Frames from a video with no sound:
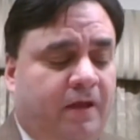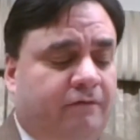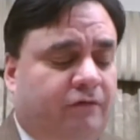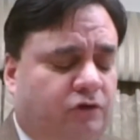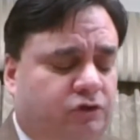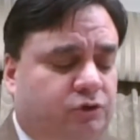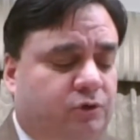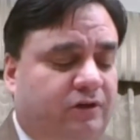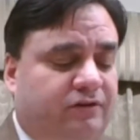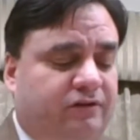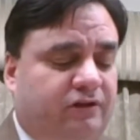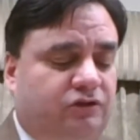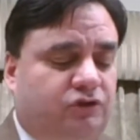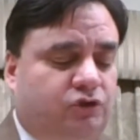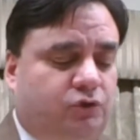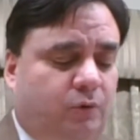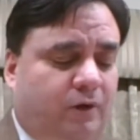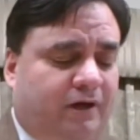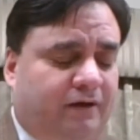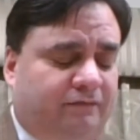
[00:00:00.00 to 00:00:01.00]
1
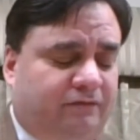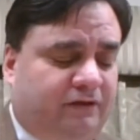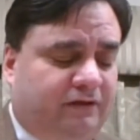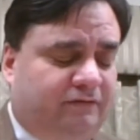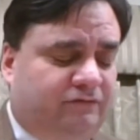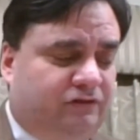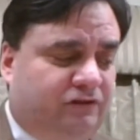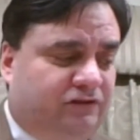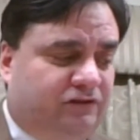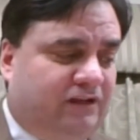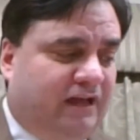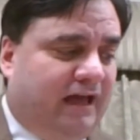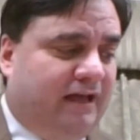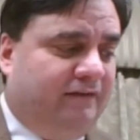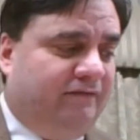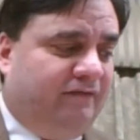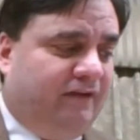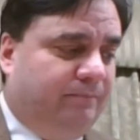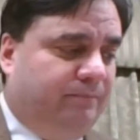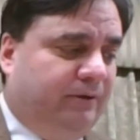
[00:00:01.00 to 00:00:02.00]
Corinthians 12 gives us
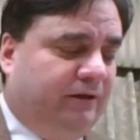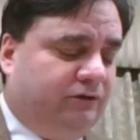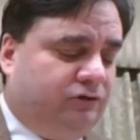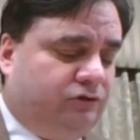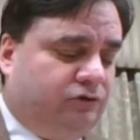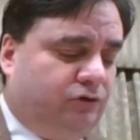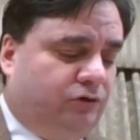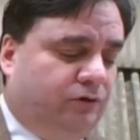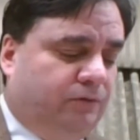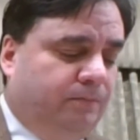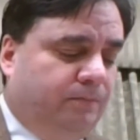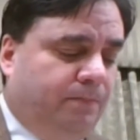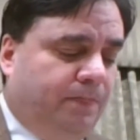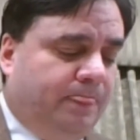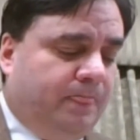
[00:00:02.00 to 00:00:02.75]
kind of a picture